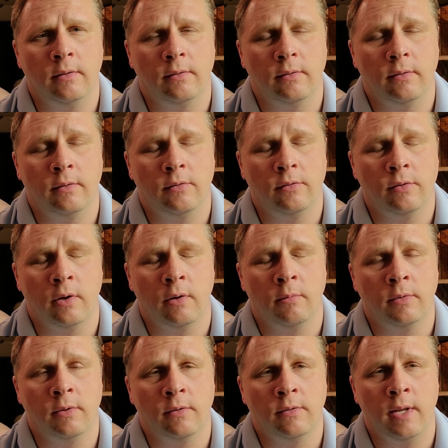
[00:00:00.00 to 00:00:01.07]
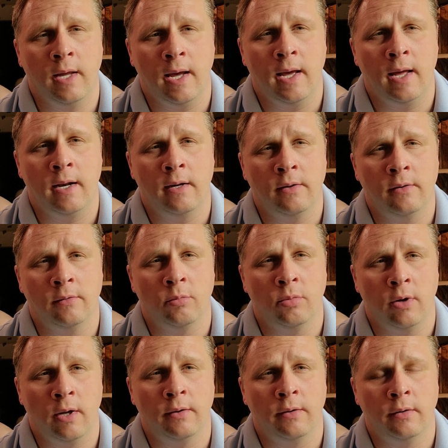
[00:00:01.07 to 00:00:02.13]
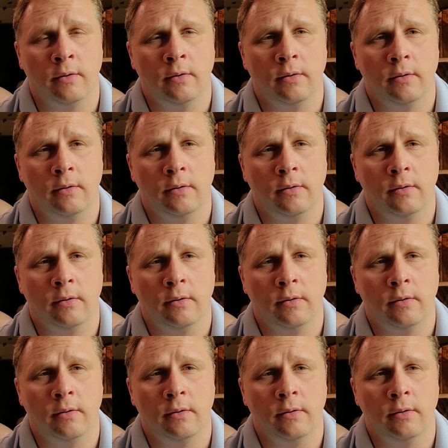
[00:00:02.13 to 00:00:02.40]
this gentleman's dad and his brother